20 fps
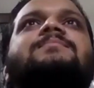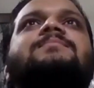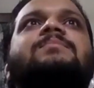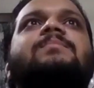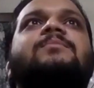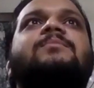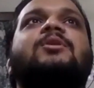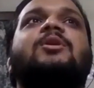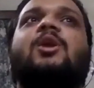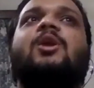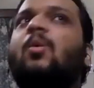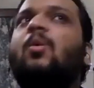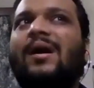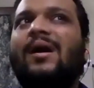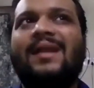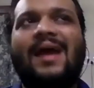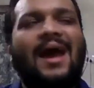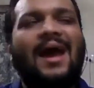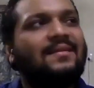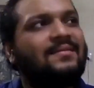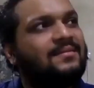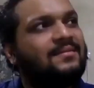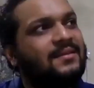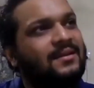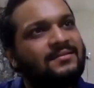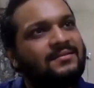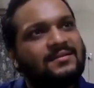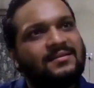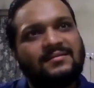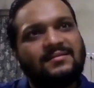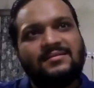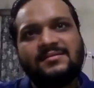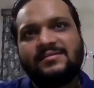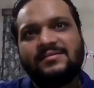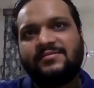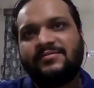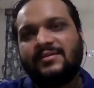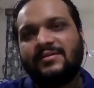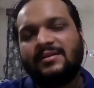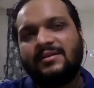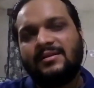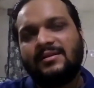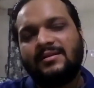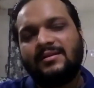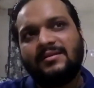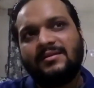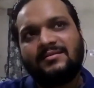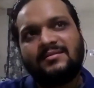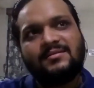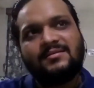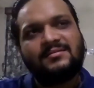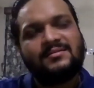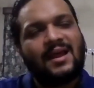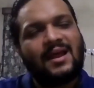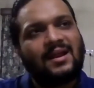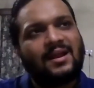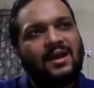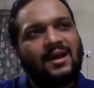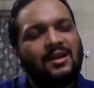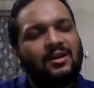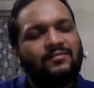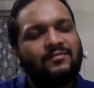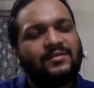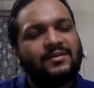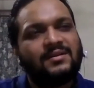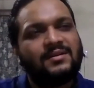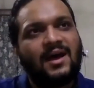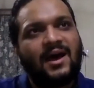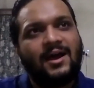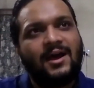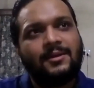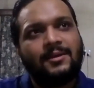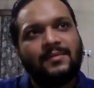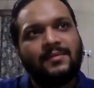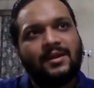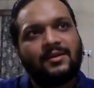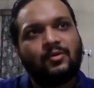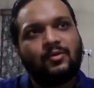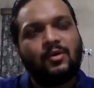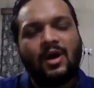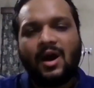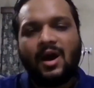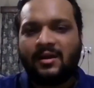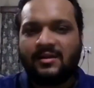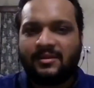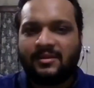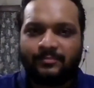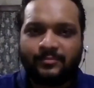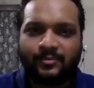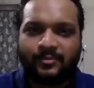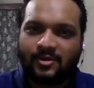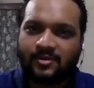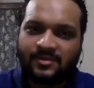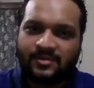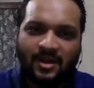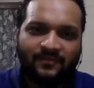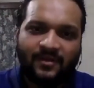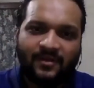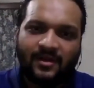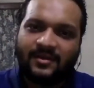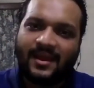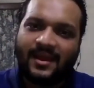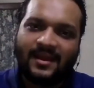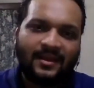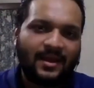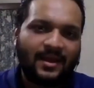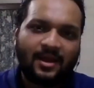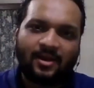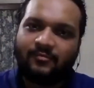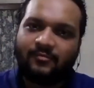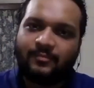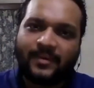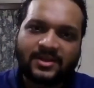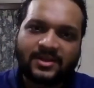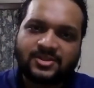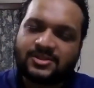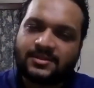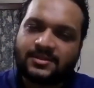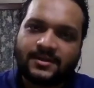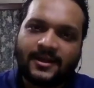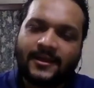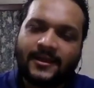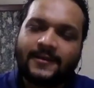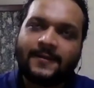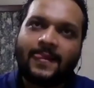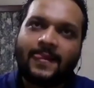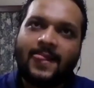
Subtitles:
You know what? I think this is that kind of a time that you can't put yourself under any kind of pressure. Right?